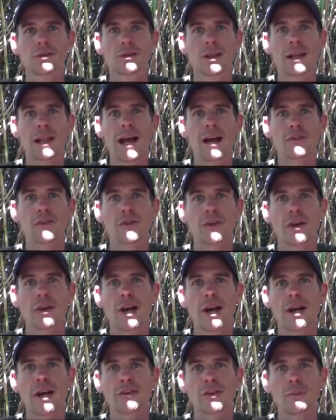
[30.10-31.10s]
In the last 30
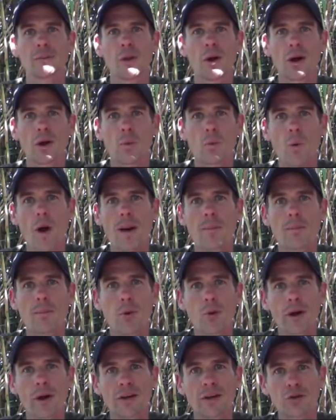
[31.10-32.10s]
days, I'm like
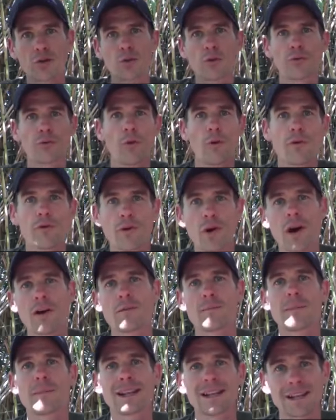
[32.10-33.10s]

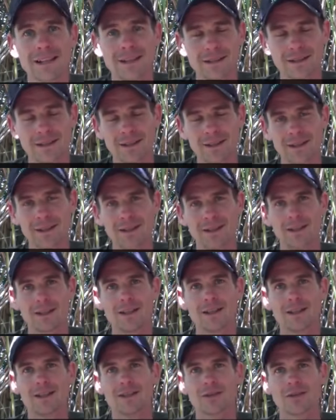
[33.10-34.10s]
1.245 million.
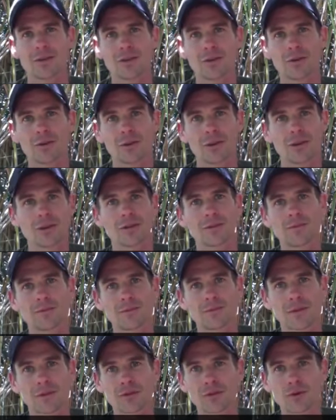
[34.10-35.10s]
So
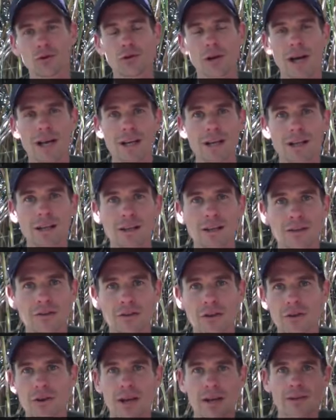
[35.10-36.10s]
just cranking it.
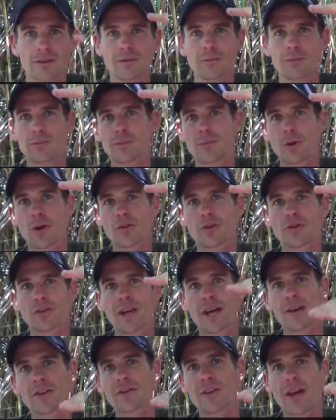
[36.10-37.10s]
So next person
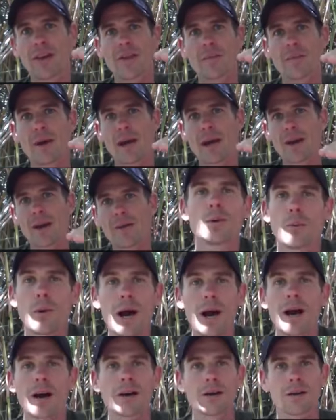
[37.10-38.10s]
down is Dan the Man, and then
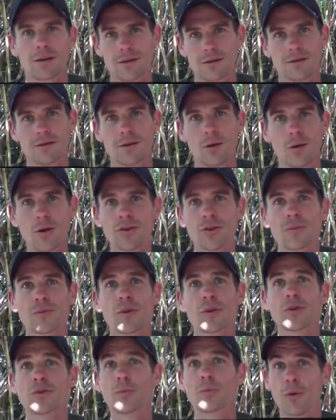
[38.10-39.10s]
wow, awesome.
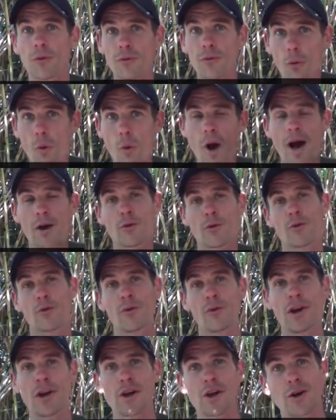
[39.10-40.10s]
So this is my 400th
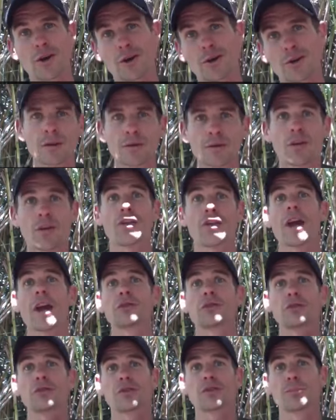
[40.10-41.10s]
video. So
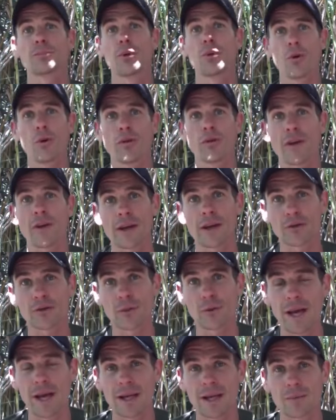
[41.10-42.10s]
thanks for the support. Thanks
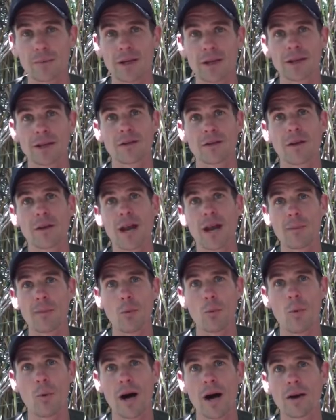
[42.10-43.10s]
for making me the
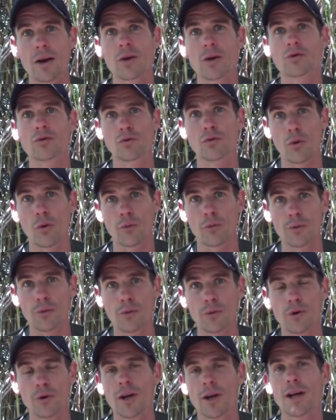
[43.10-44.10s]
#1 raw
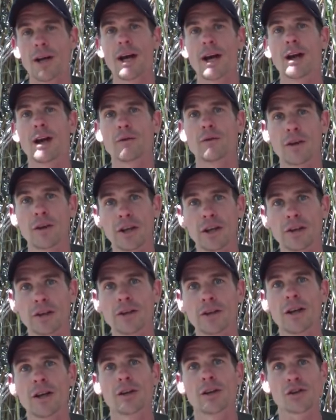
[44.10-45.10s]
food and
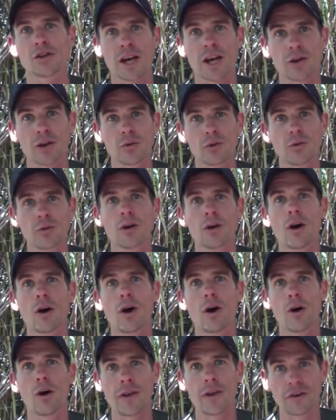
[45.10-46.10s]
vegan channel
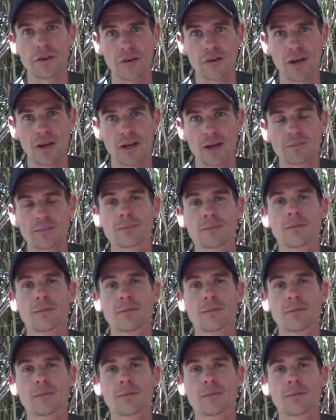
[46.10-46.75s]
on the internet.